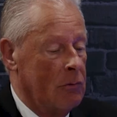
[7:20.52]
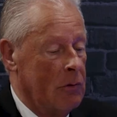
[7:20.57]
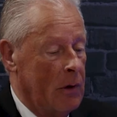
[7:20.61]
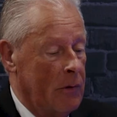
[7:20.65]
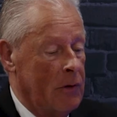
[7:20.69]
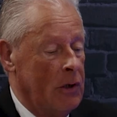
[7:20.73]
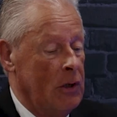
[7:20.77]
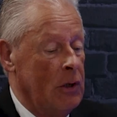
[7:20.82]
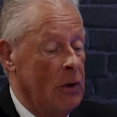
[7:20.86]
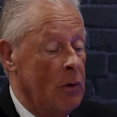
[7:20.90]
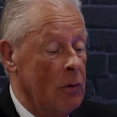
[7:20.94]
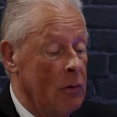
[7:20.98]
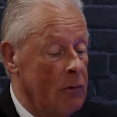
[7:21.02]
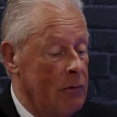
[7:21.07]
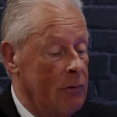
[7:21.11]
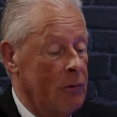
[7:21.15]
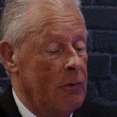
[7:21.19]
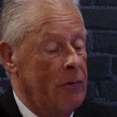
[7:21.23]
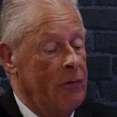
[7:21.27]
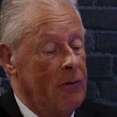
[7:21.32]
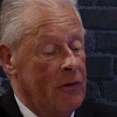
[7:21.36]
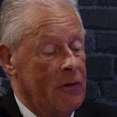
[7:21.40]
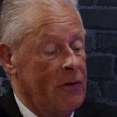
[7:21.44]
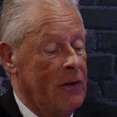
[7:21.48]
other useful
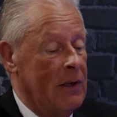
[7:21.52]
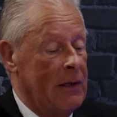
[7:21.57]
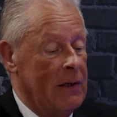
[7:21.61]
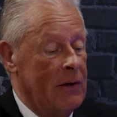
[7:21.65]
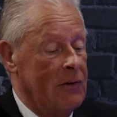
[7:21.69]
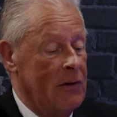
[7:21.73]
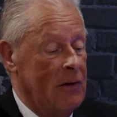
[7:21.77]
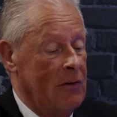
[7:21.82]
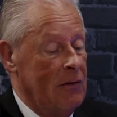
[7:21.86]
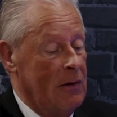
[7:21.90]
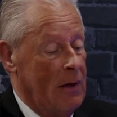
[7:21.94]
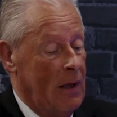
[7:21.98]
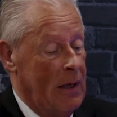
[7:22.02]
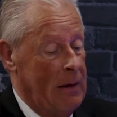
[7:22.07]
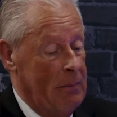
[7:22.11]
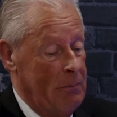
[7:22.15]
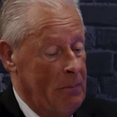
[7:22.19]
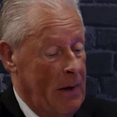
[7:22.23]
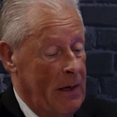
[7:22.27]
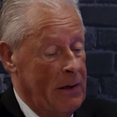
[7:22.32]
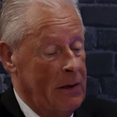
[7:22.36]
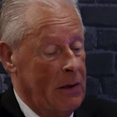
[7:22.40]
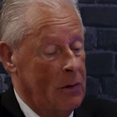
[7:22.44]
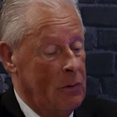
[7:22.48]
facilities like
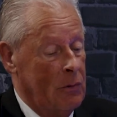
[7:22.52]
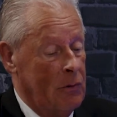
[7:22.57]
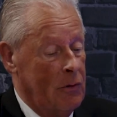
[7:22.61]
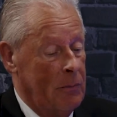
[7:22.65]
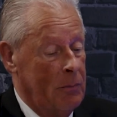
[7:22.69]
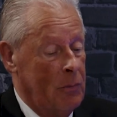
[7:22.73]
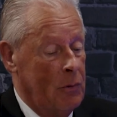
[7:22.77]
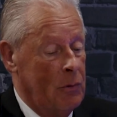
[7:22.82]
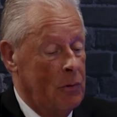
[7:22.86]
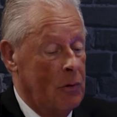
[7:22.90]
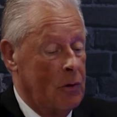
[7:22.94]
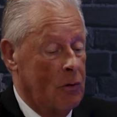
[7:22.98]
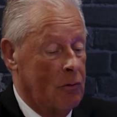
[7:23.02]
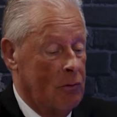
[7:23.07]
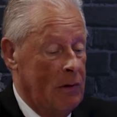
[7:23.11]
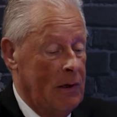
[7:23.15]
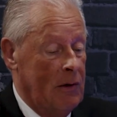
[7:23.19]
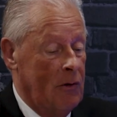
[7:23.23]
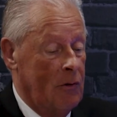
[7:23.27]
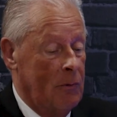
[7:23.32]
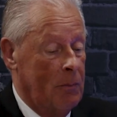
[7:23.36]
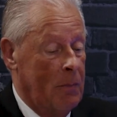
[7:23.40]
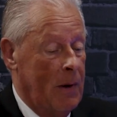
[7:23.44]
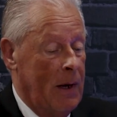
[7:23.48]
medical support, green
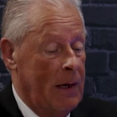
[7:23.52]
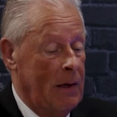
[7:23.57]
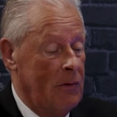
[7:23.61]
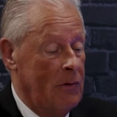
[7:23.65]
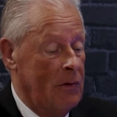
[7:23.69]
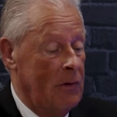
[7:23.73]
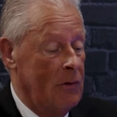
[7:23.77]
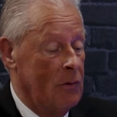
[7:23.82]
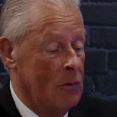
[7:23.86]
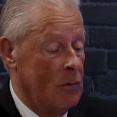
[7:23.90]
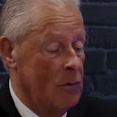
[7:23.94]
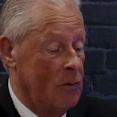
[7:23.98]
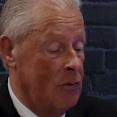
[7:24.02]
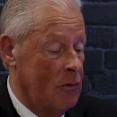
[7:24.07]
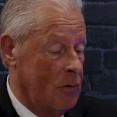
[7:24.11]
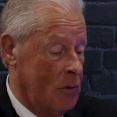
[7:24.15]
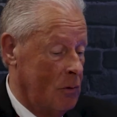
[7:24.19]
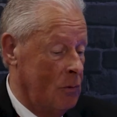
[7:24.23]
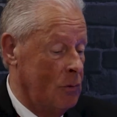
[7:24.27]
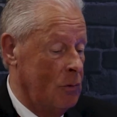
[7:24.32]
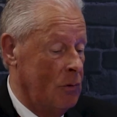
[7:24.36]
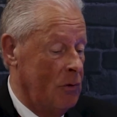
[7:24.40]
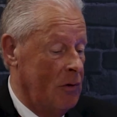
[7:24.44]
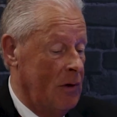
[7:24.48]
spaces or
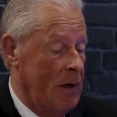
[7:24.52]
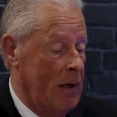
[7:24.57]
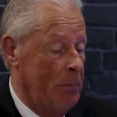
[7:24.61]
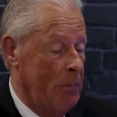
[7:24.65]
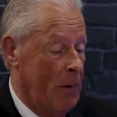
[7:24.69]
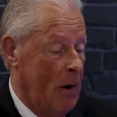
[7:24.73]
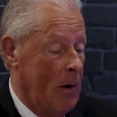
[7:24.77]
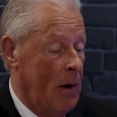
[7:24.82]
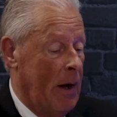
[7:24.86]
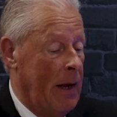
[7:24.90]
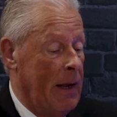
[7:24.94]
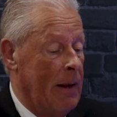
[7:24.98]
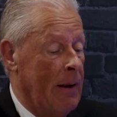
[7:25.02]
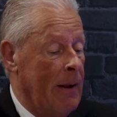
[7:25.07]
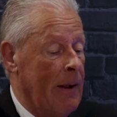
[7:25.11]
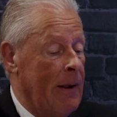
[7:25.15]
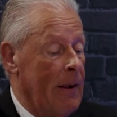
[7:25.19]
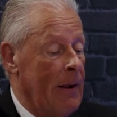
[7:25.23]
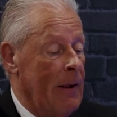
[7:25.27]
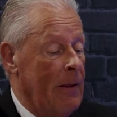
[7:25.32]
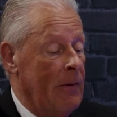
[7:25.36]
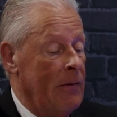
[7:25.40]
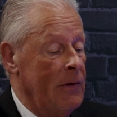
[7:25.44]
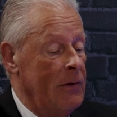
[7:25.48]
schools nearby,
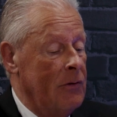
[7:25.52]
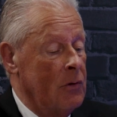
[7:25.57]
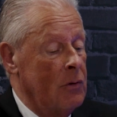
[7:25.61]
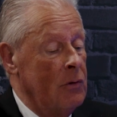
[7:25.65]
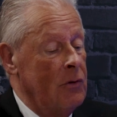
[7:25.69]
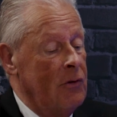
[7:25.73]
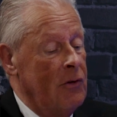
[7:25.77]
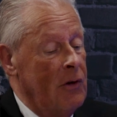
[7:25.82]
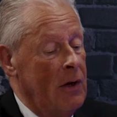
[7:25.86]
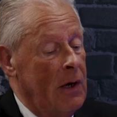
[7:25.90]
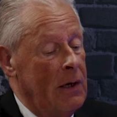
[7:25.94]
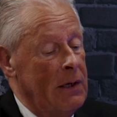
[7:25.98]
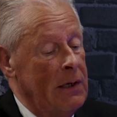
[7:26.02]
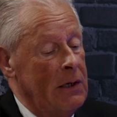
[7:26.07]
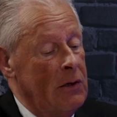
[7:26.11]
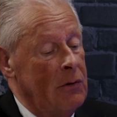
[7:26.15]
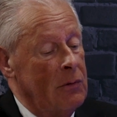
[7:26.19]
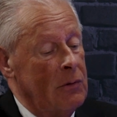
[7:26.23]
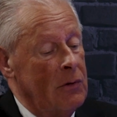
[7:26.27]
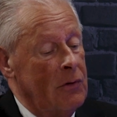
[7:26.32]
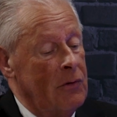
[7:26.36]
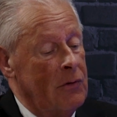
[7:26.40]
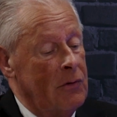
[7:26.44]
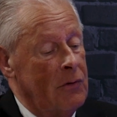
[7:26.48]
this could turn into
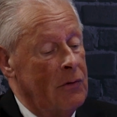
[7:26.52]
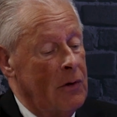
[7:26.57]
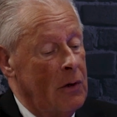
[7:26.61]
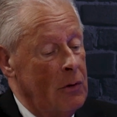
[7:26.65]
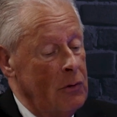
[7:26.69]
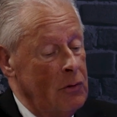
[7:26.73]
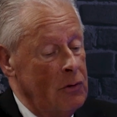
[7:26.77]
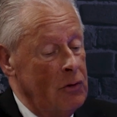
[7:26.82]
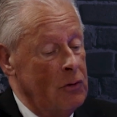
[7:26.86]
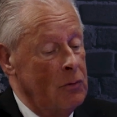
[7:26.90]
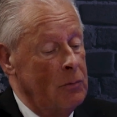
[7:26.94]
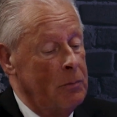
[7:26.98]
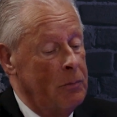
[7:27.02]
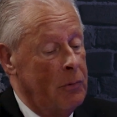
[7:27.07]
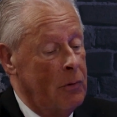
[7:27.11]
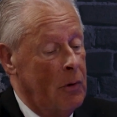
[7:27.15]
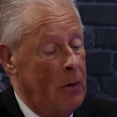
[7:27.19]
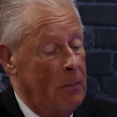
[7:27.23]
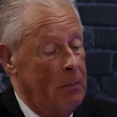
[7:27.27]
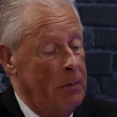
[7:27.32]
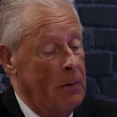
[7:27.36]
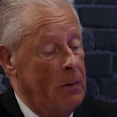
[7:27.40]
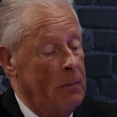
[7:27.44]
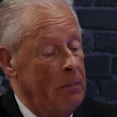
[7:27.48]
a social
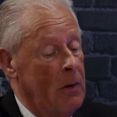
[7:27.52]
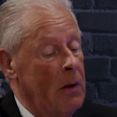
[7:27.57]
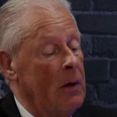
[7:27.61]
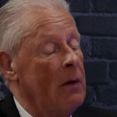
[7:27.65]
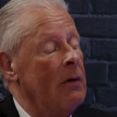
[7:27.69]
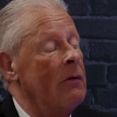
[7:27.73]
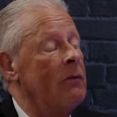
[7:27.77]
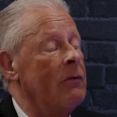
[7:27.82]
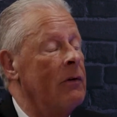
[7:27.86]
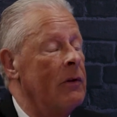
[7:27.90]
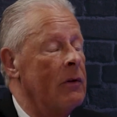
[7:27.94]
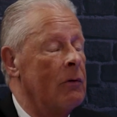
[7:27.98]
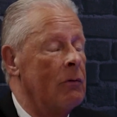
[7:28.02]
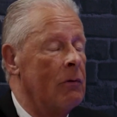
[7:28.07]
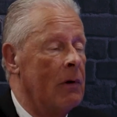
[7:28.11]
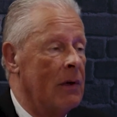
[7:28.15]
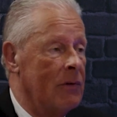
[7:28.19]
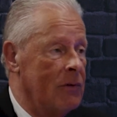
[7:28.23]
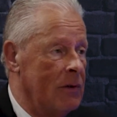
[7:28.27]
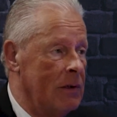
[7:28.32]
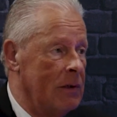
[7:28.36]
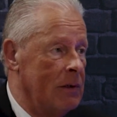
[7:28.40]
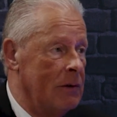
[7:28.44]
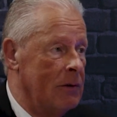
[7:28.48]
problem for the
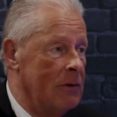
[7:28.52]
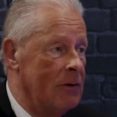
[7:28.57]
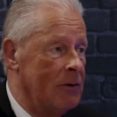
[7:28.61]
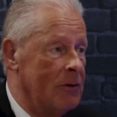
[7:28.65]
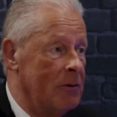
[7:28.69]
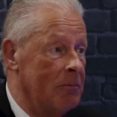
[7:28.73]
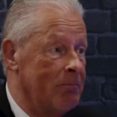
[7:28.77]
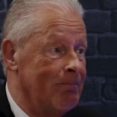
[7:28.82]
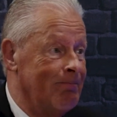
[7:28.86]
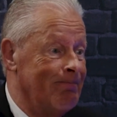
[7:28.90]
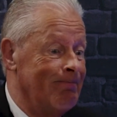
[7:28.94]
residents.